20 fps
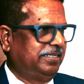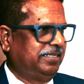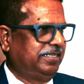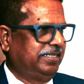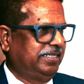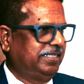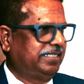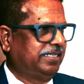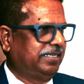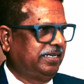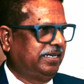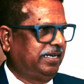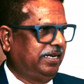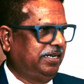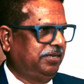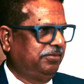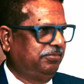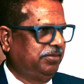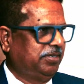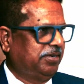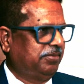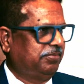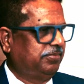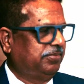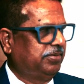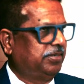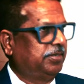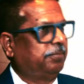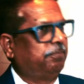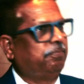recently we have
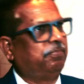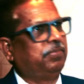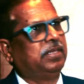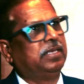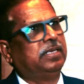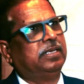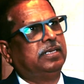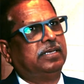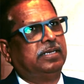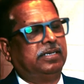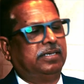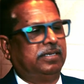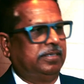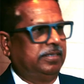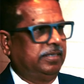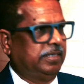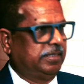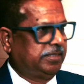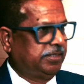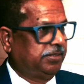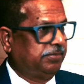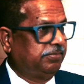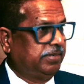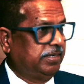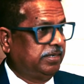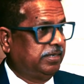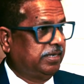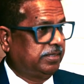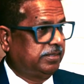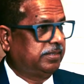achieved
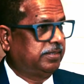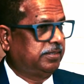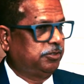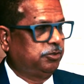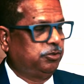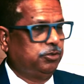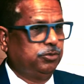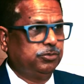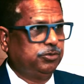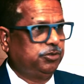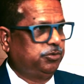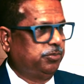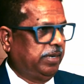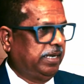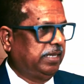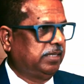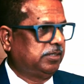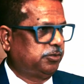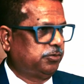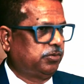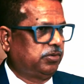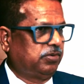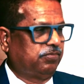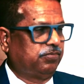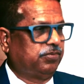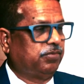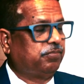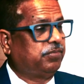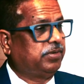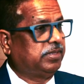another huge milestone
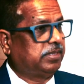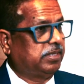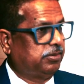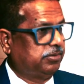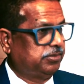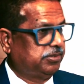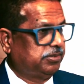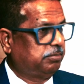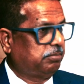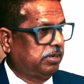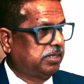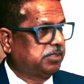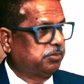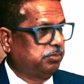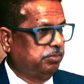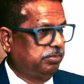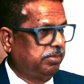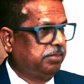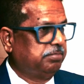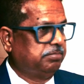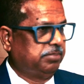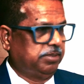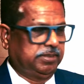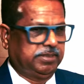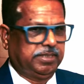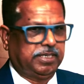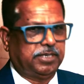of 50,000 plus members